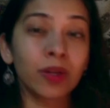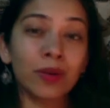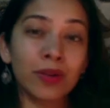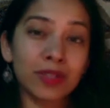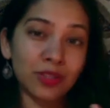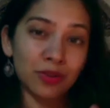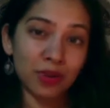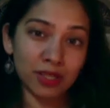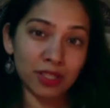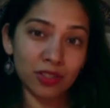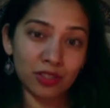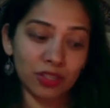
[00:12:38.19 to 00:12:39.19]
is a
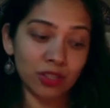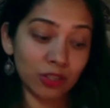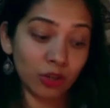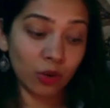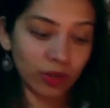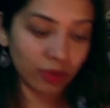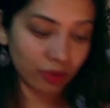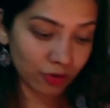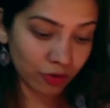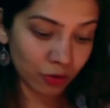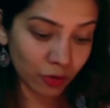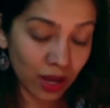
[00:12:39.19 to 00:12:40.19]
transition you're going through,